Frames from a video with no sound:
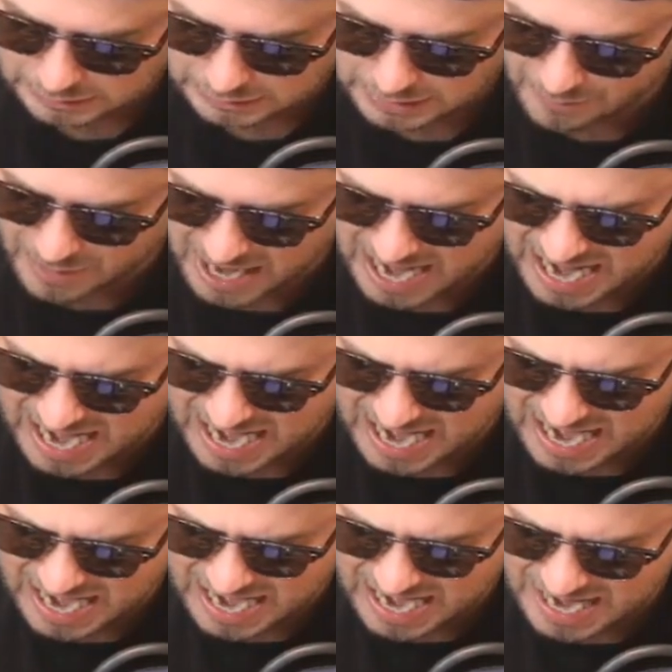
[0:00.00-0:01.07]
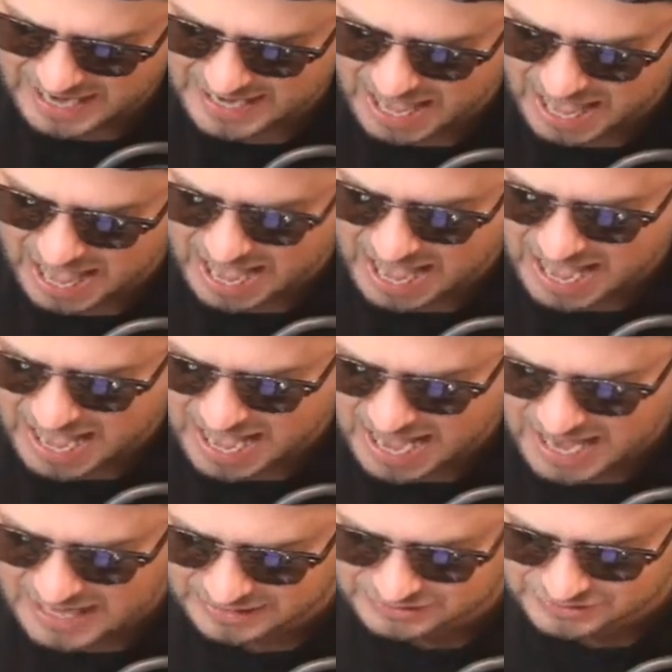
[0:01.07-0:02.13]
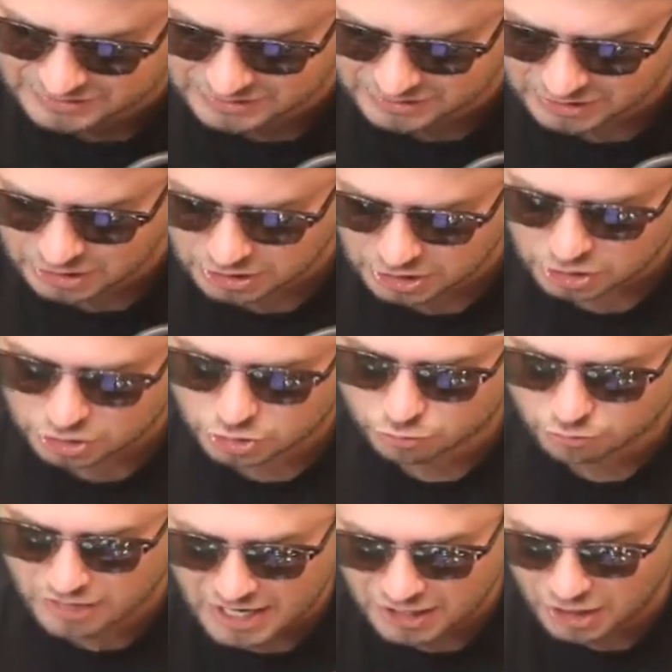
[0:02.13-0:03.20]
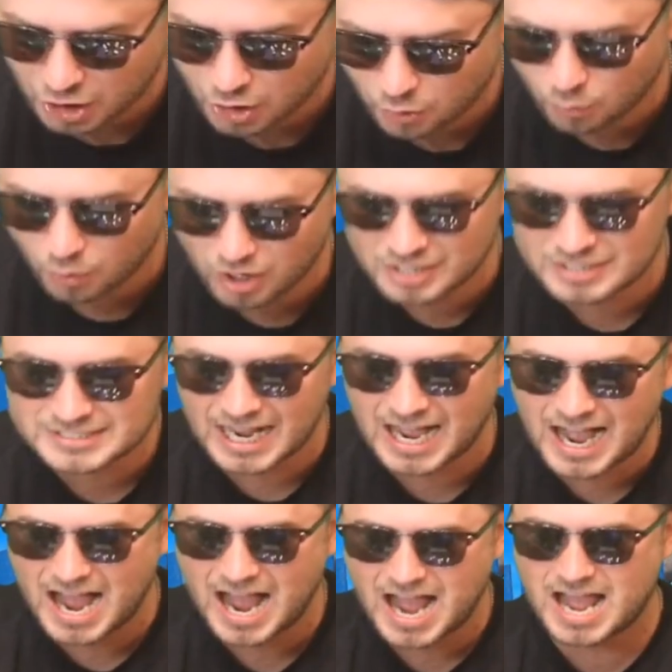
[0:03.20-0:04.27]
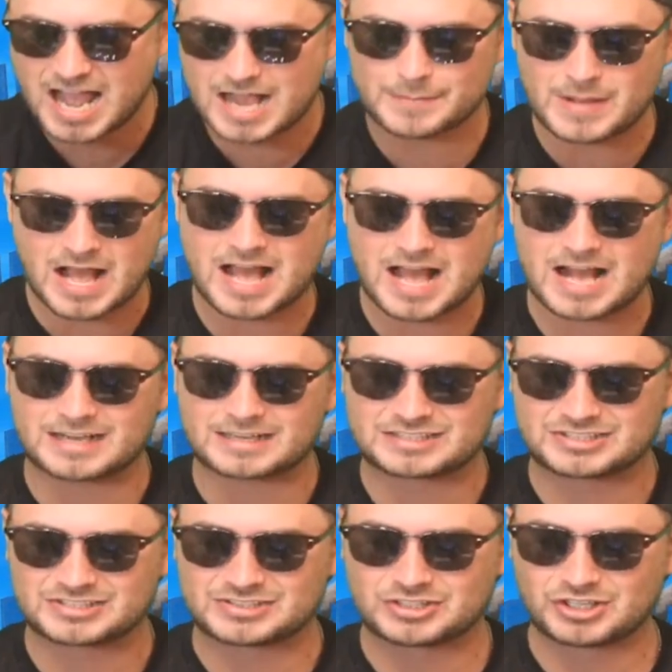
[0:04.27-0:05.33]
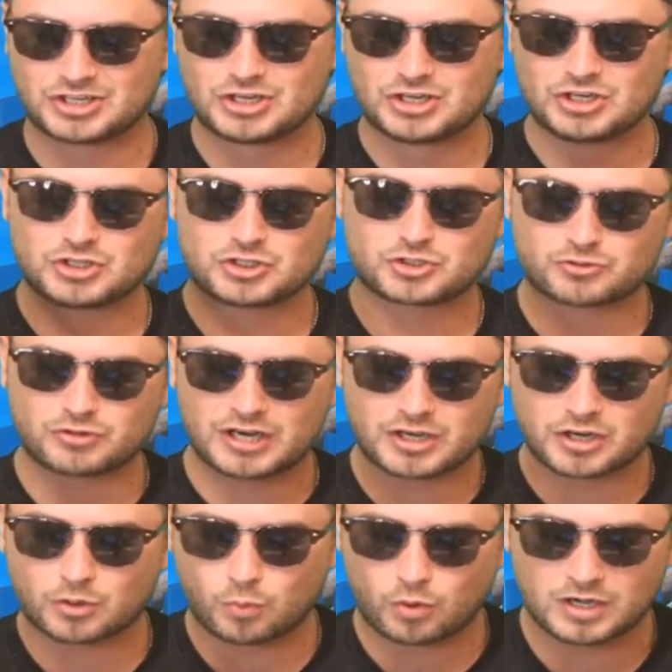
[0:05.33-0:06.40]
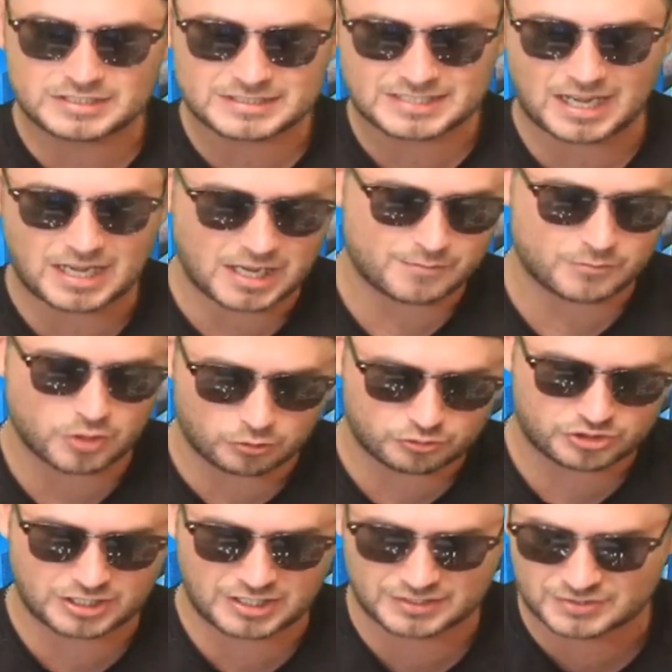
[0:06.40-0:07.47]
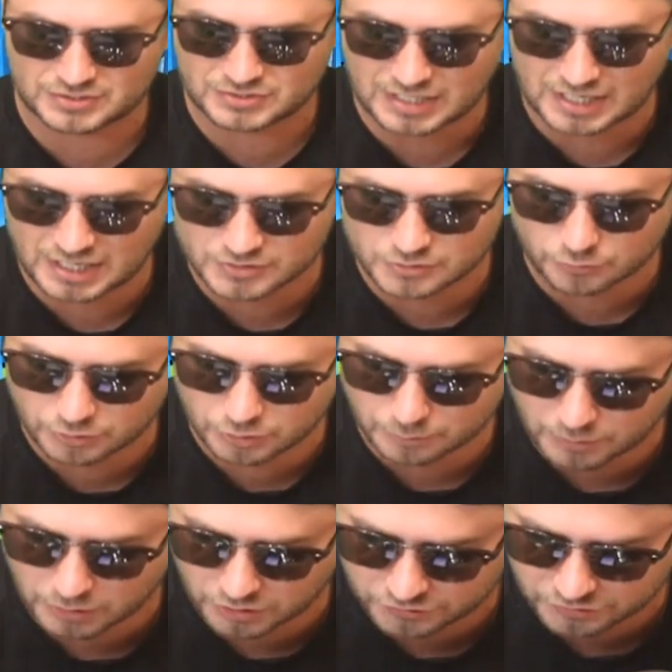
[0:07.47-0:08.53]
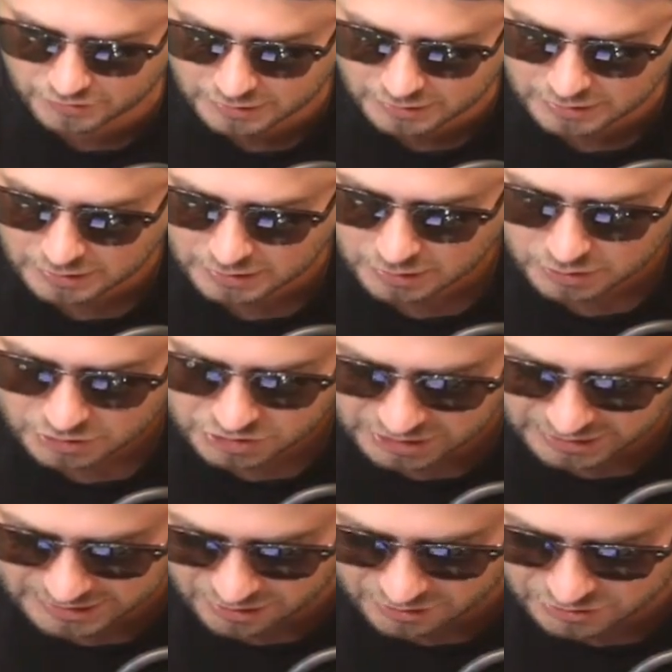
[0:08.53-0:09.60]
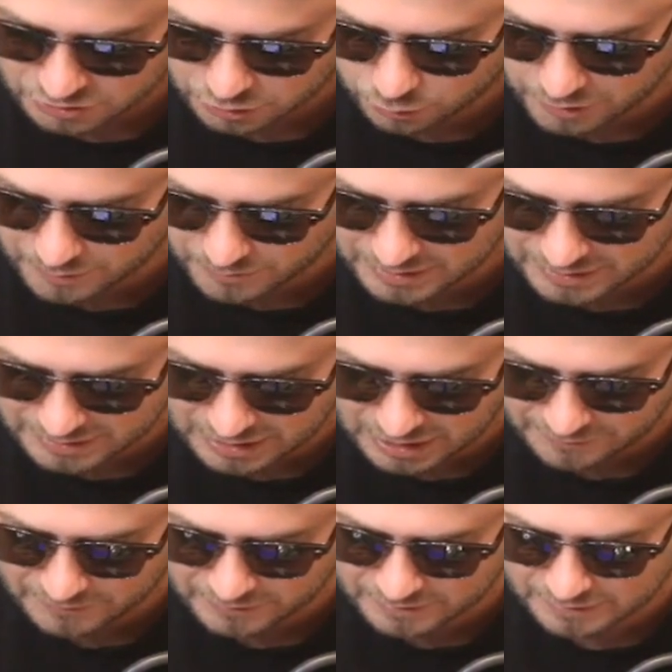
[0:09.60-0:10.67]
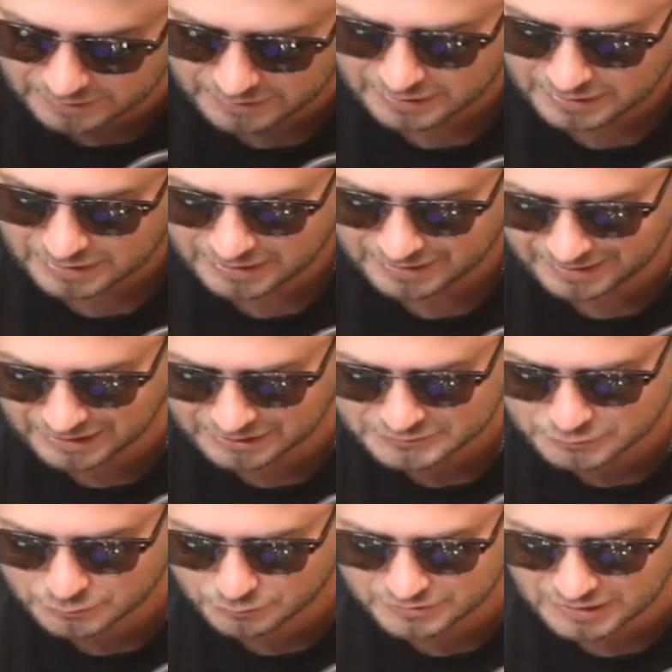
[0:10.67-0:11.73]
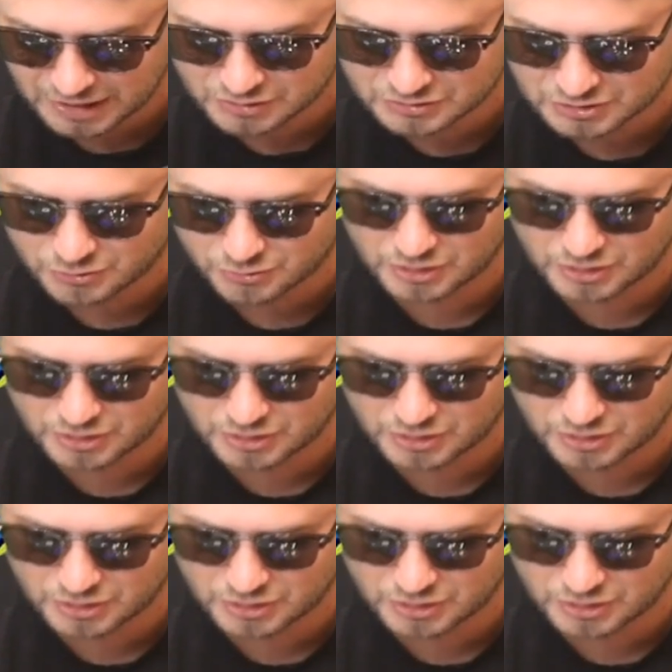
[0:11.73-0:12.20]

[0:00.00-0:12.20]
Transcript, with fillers: Come on, Hex. Trigger one time, Hex trigger one time. No chance this guy is a real person. Check out his equipment. Nothing. Uh, 2000